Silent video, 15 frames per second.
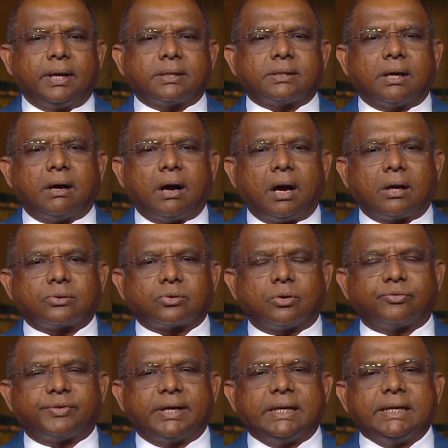at the heart
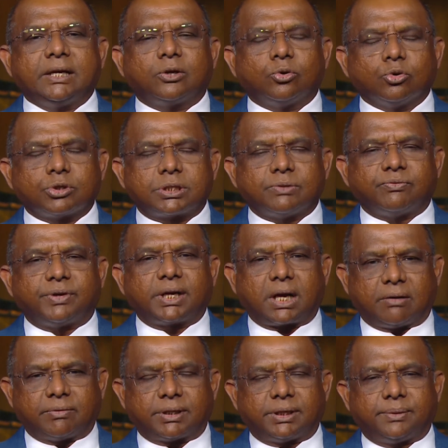of an inclusive
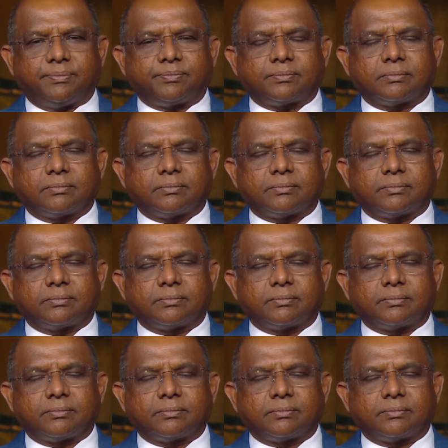recovery.